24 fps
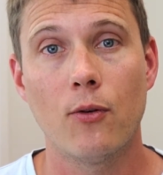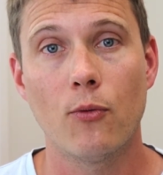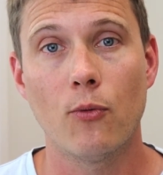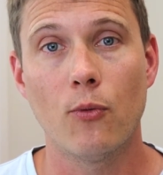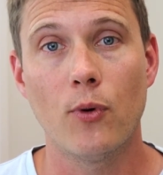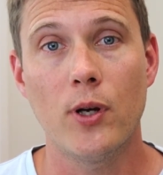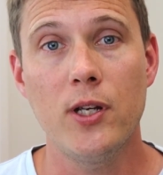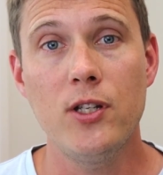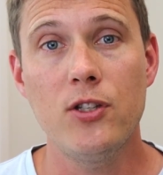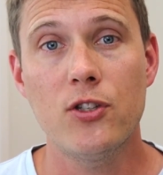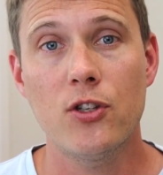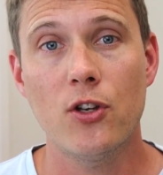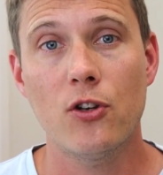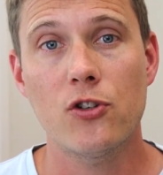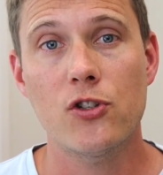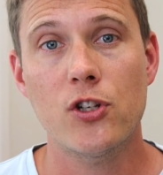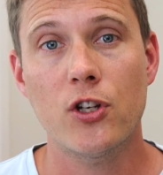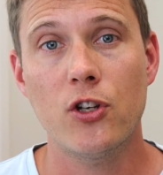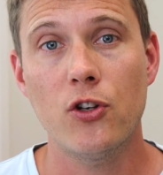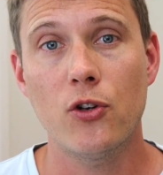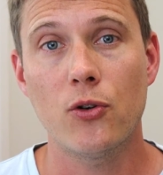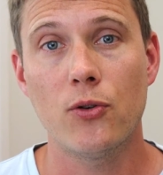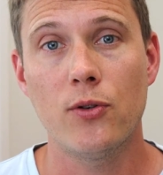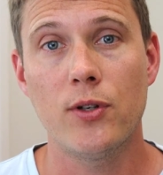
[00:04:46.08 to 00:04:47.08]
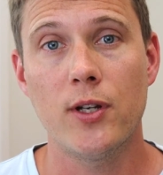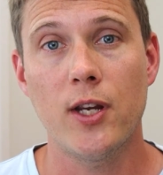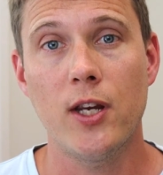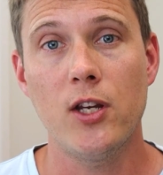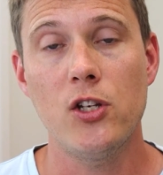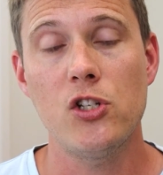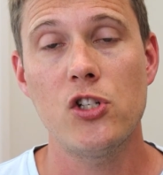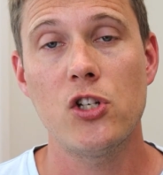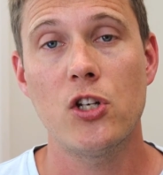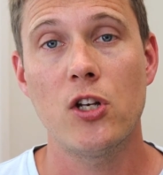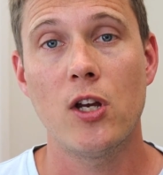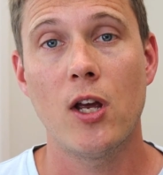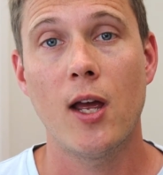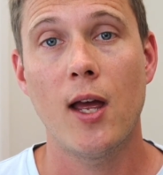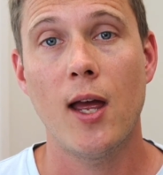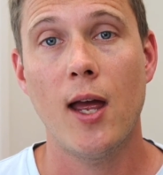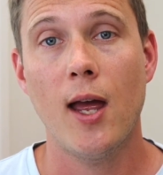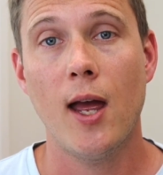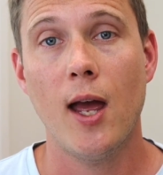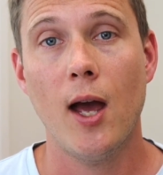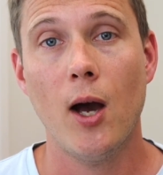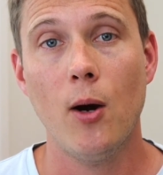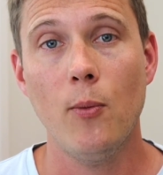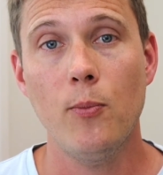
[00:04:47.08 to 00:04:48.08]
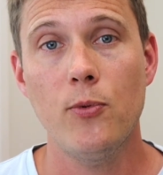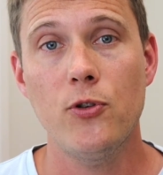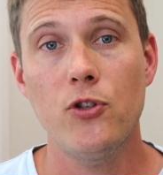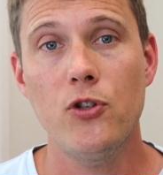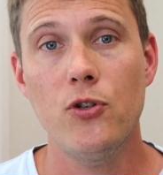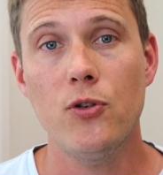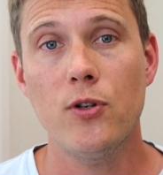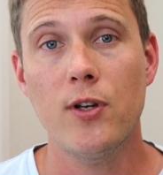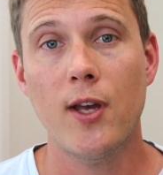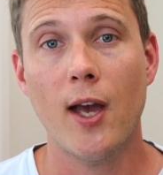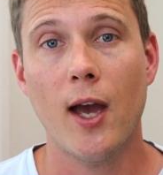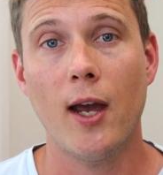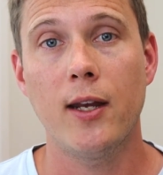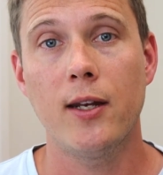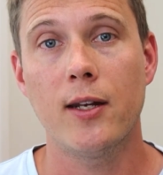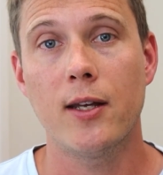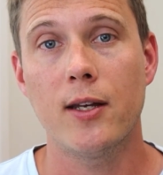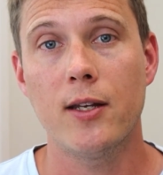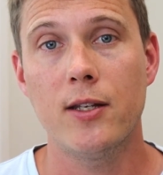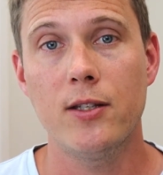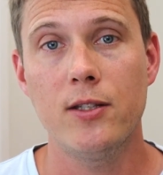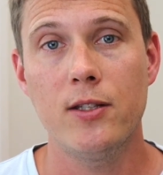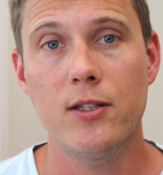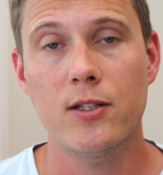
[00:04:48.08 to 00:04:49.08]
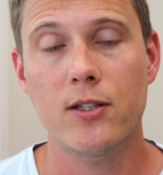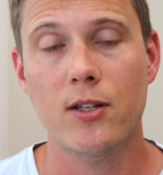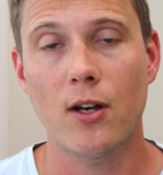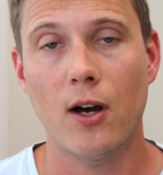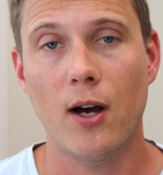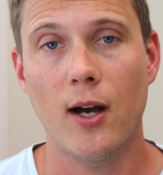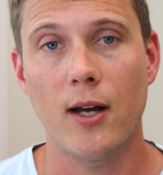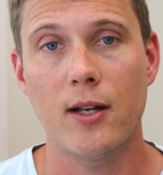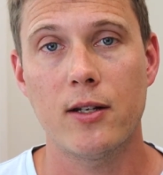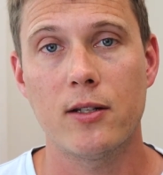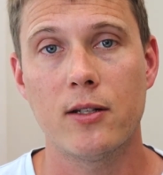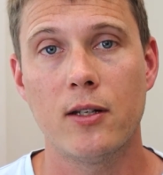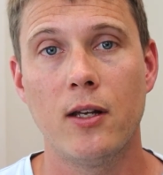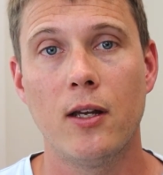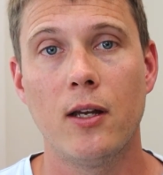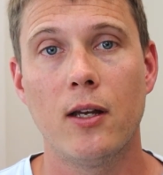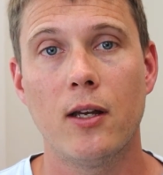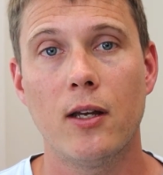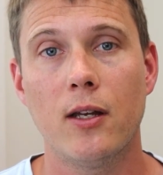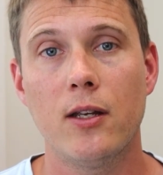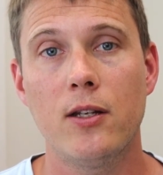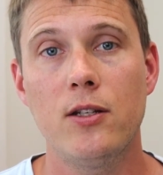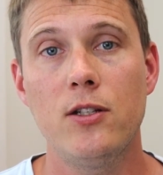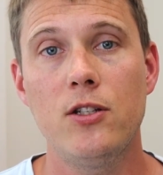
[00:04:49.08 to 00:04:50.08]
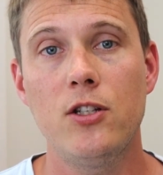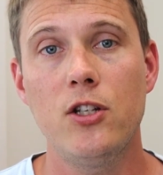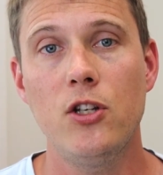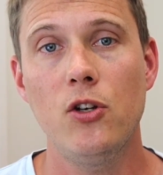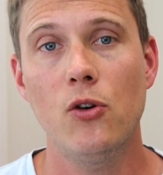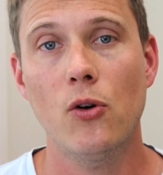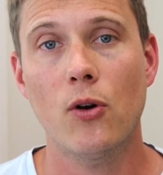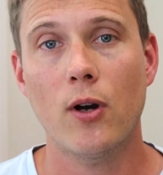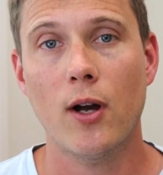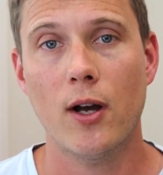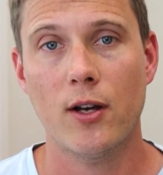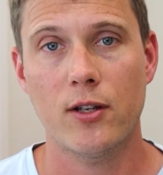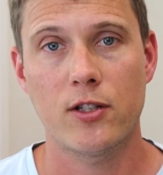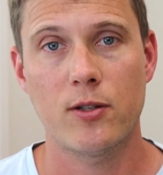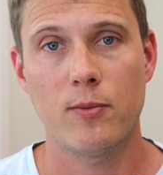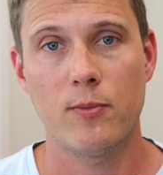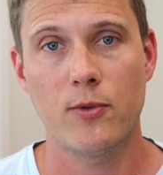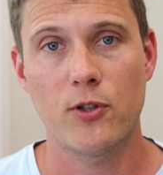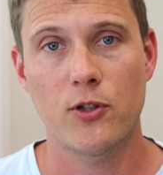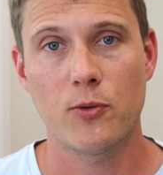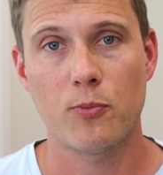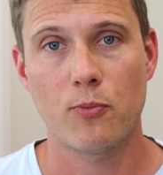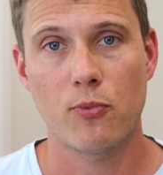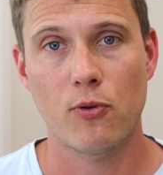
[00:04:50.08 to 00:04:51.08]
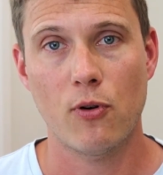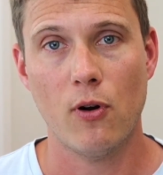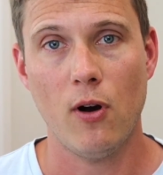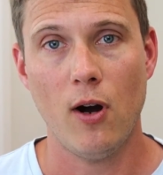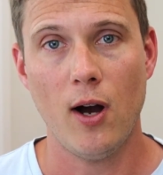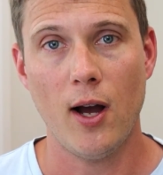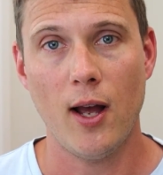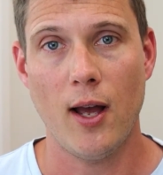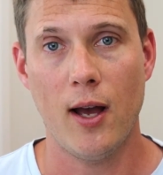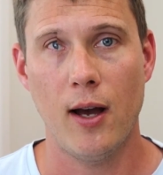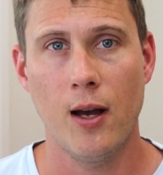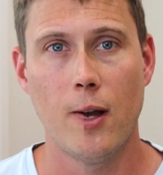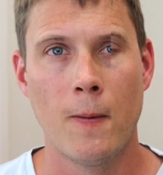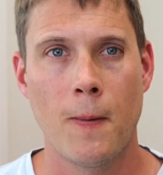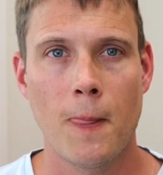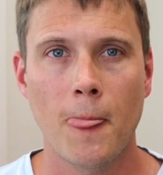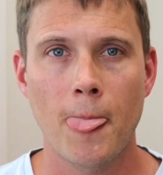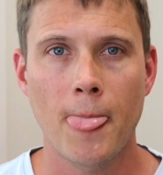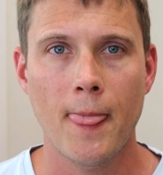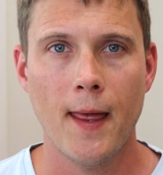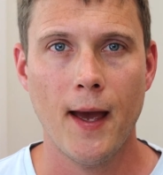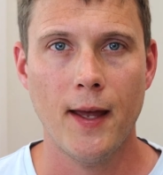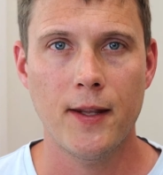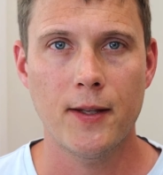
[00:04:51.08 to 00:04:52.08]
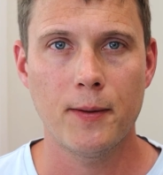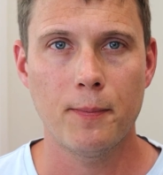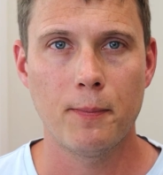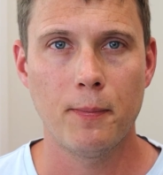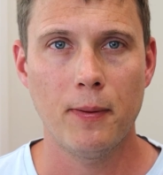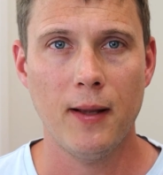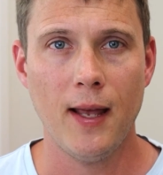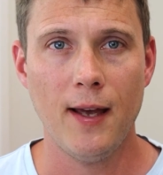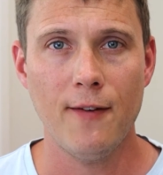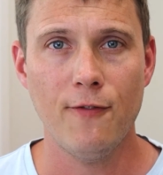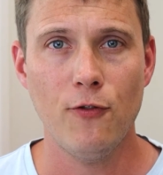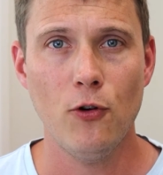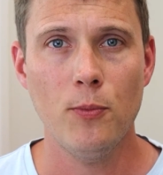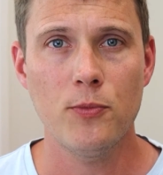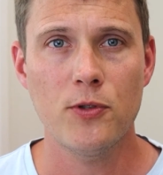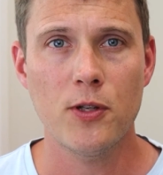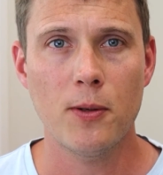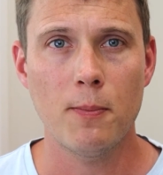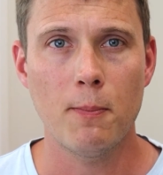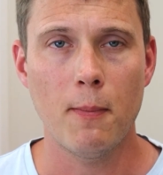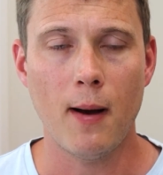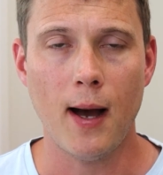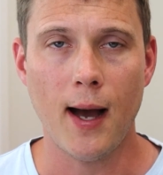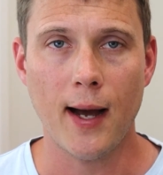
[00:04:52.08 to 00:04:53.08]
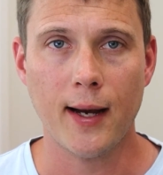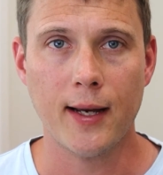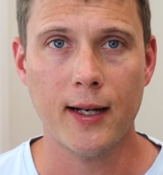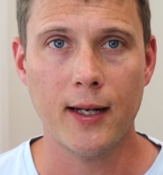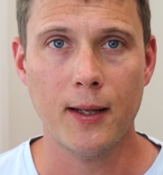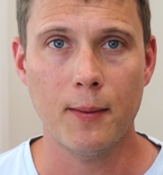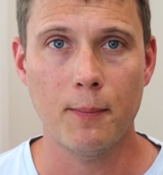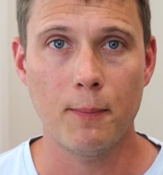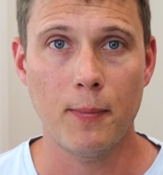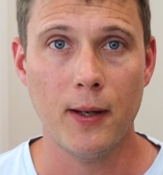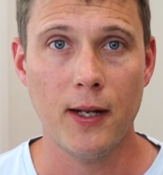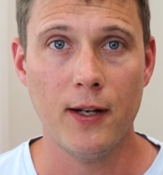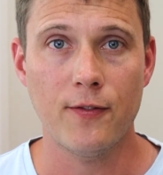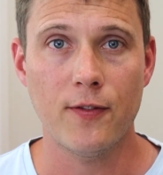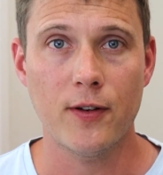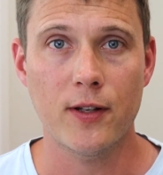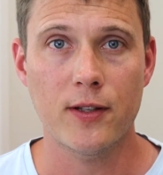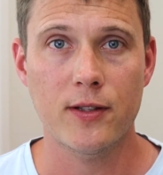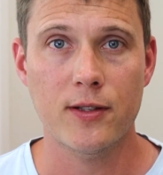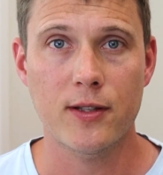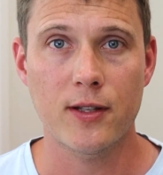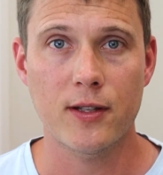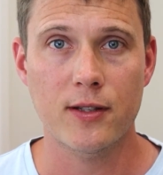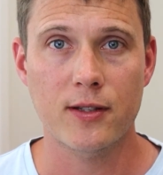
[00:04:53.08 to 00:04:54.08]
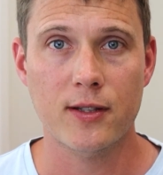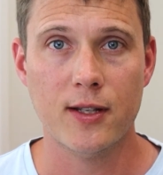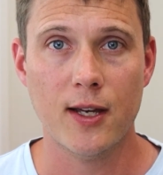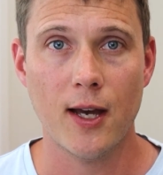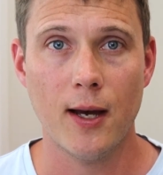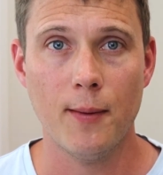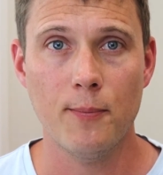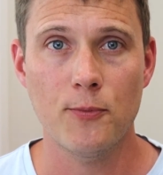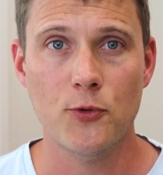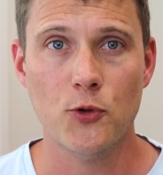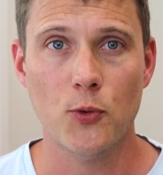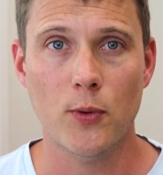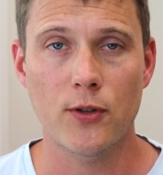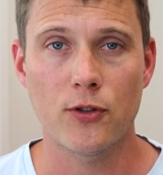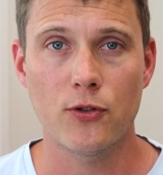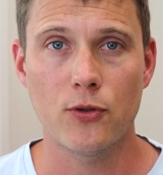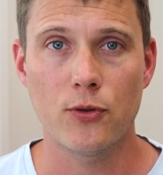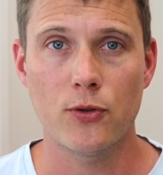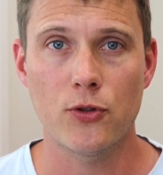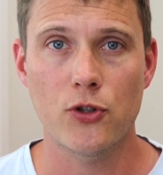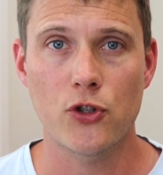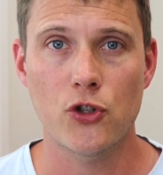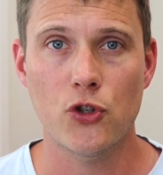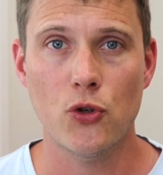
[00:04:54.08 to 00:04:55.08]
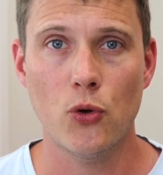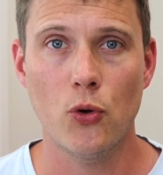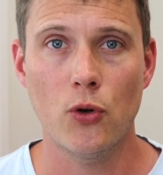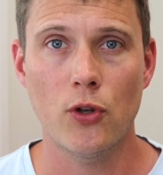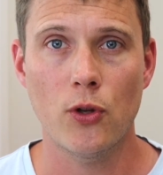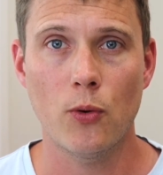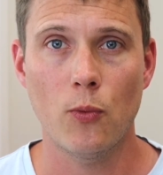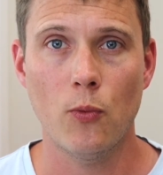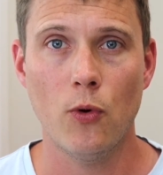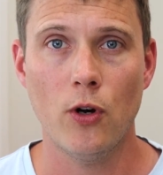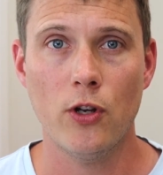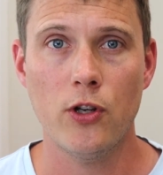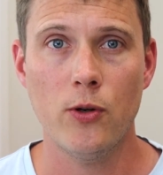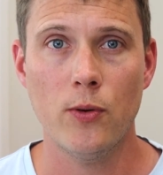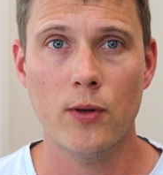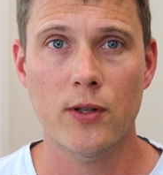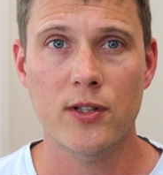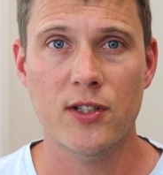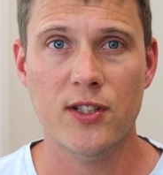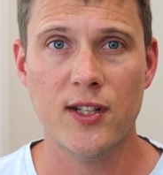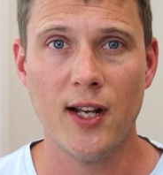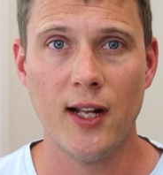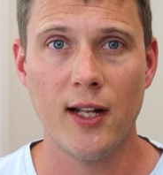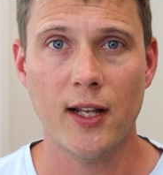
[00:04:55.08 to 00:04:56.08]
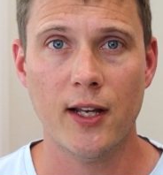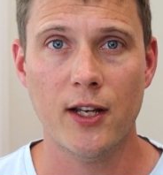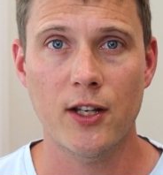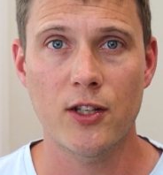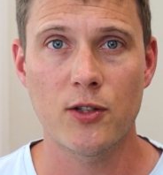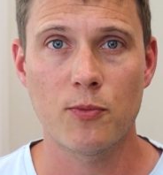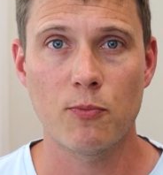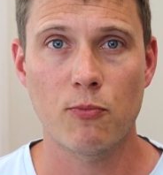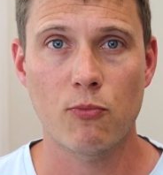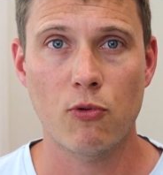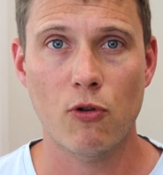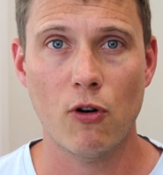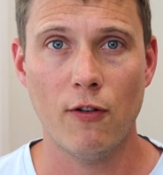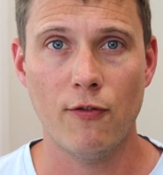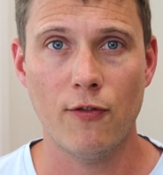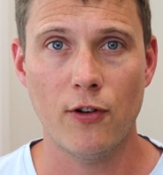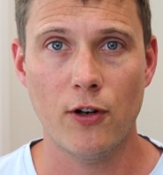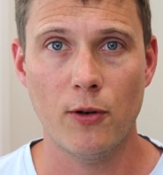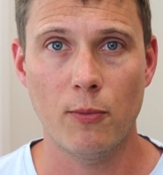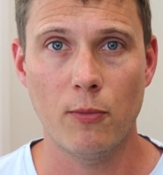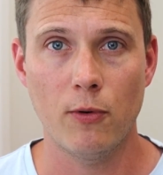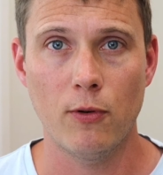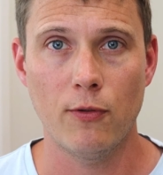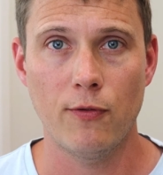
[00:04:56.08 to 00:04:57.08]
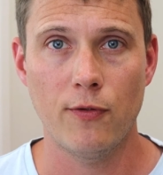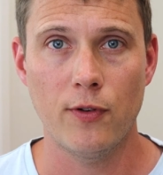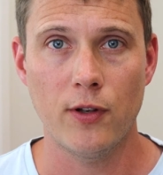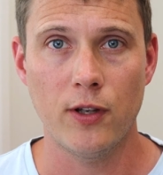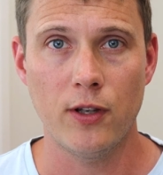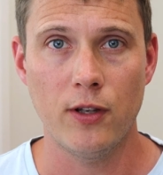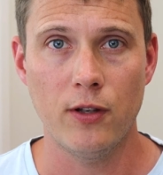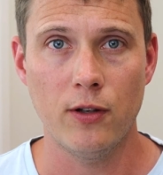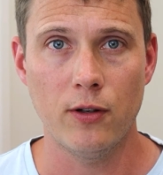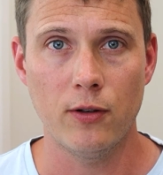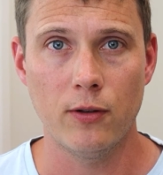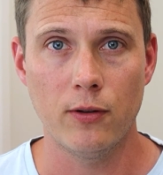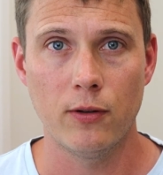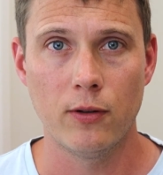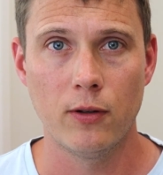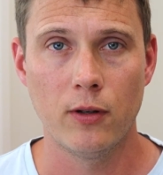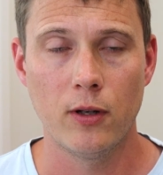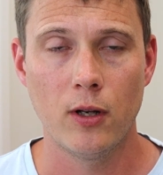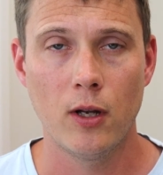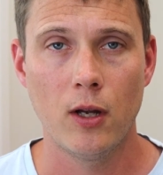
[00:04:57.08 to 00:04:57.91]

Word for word: Researching your niche helps you gain insight into your customers prior, and platforms and marketing benefits this comes with to ensure that what you are selling is profitable for you.